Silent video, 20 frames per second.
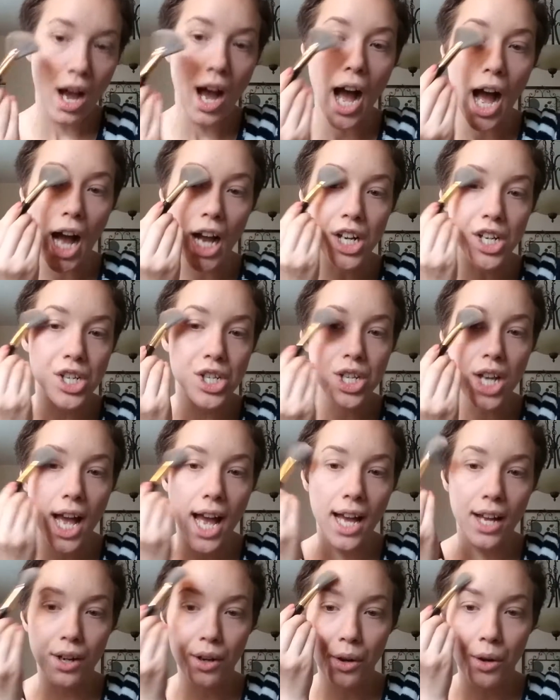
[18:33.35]

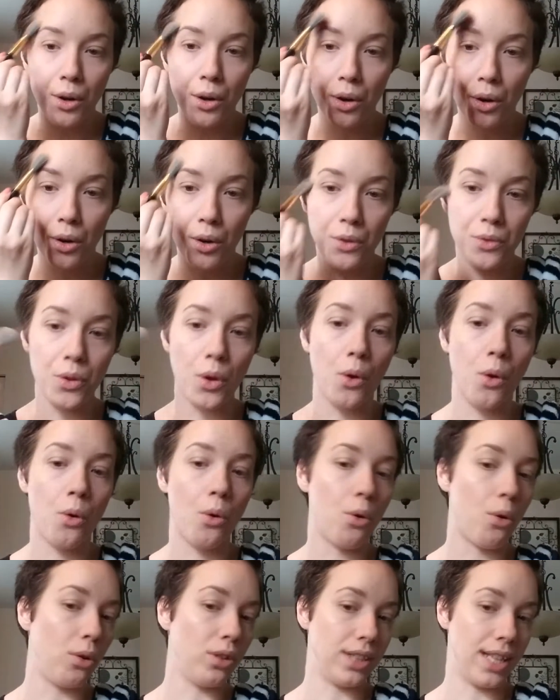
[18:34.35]
eyeshadow, the
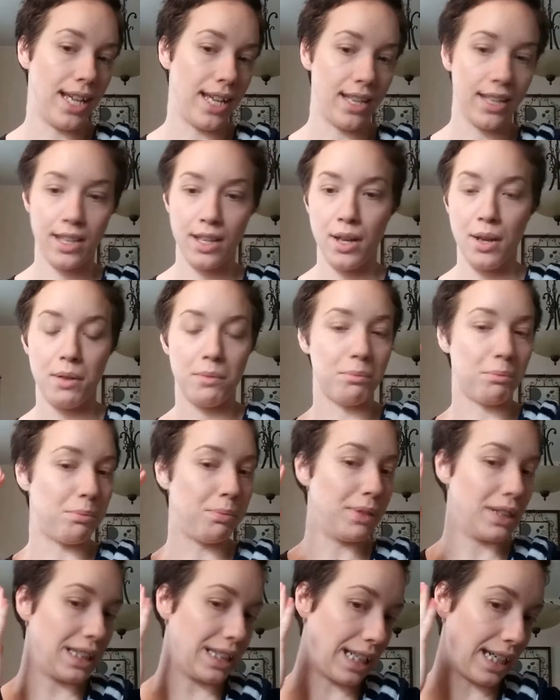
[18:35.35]
whole like
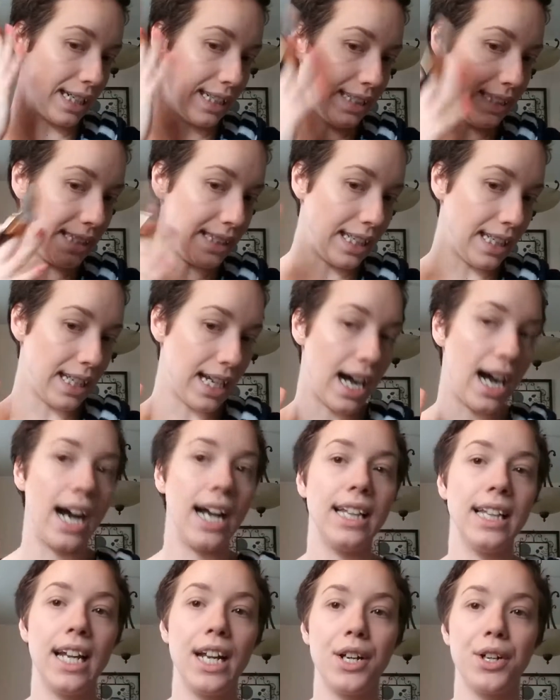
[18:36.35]
blinding
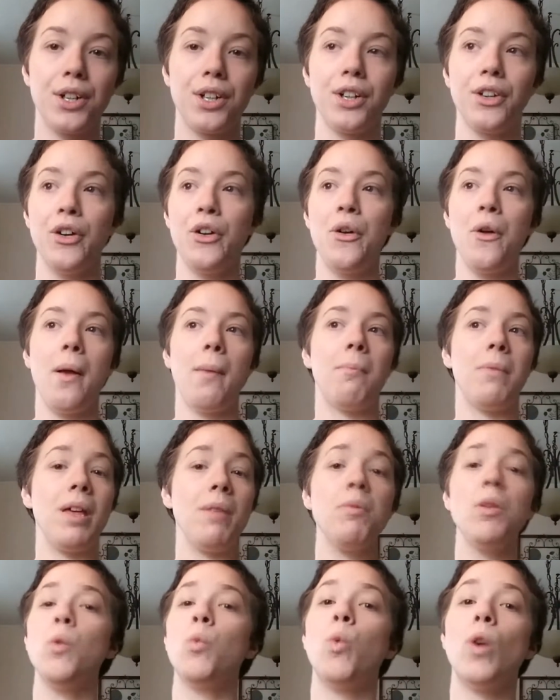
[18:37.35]
highlighter.
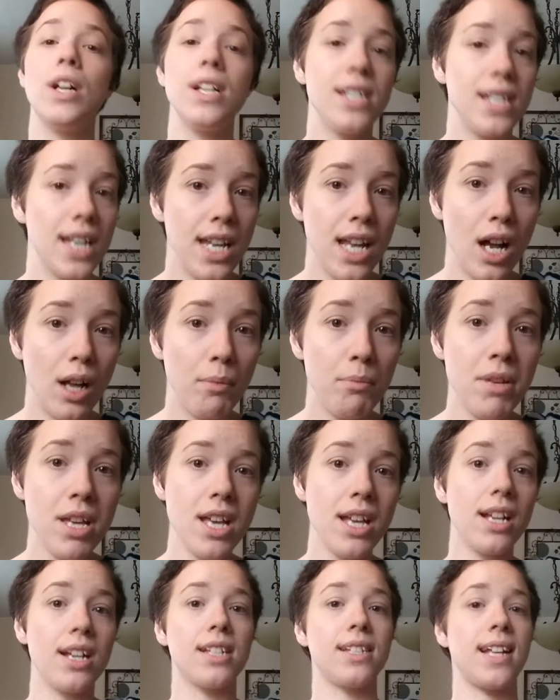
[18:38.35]
Maybe one day I'll
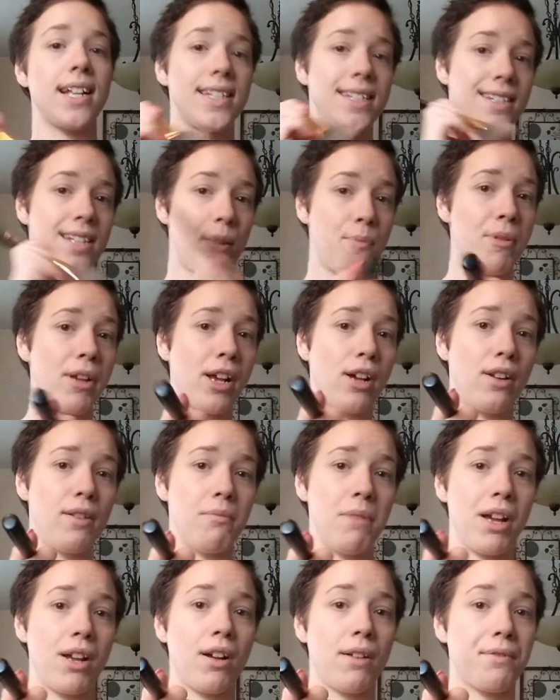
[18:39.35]
be, because that's stepping out of
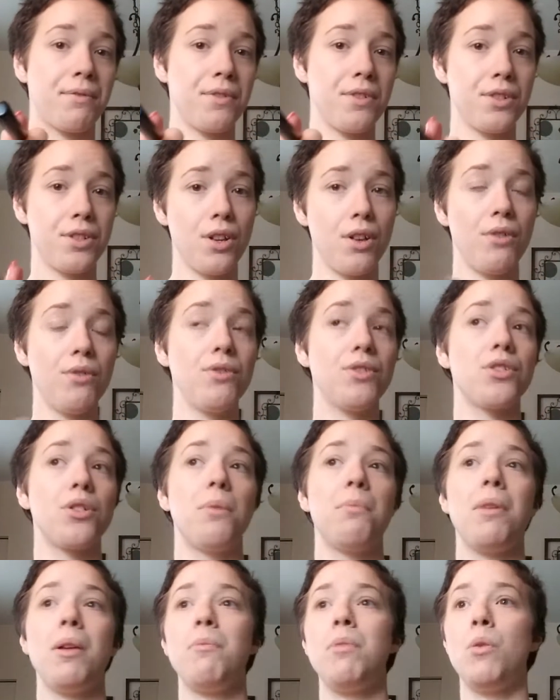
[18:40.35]
my comfort zone, so
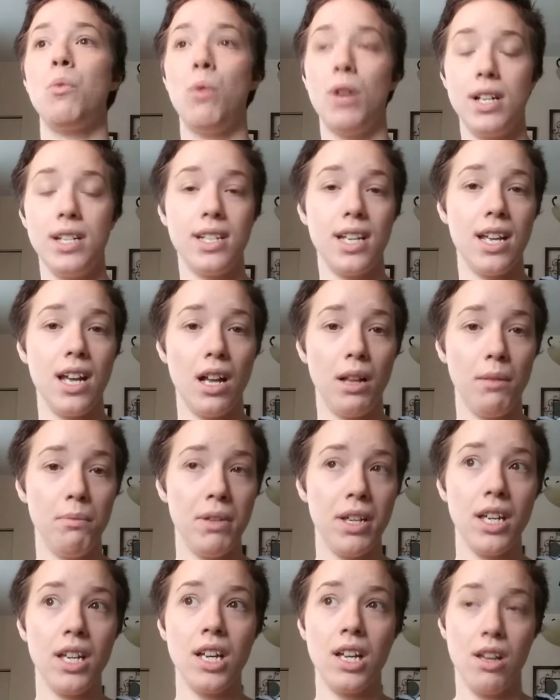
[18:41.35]
maybe one day I'll
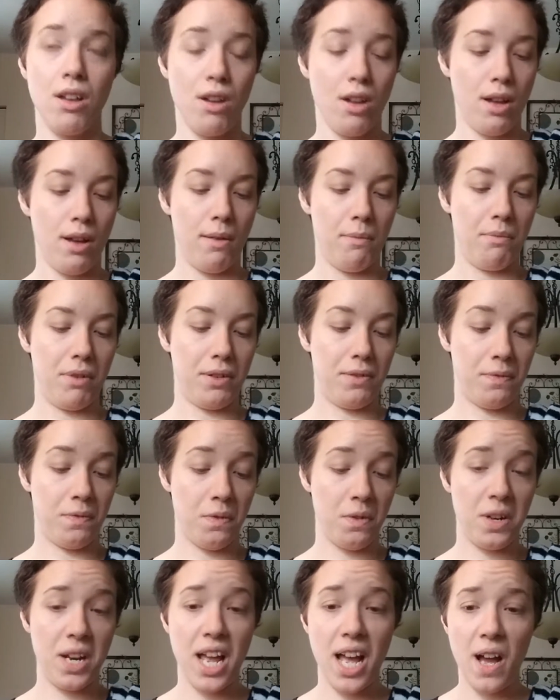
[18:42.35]
be. But
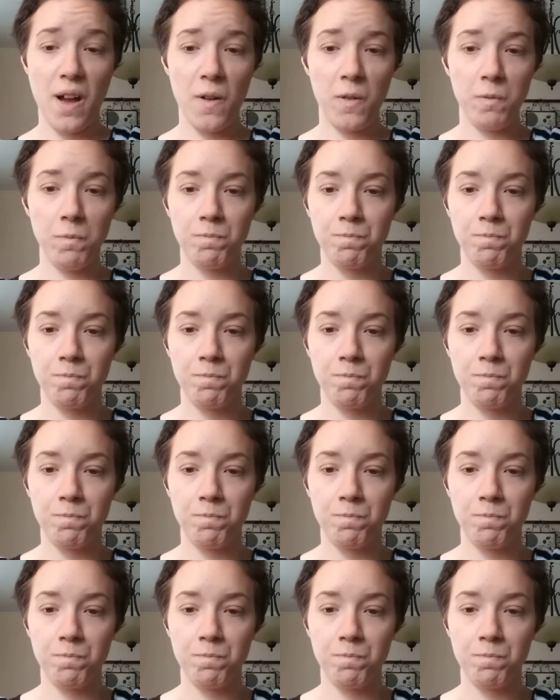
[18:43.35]
for now,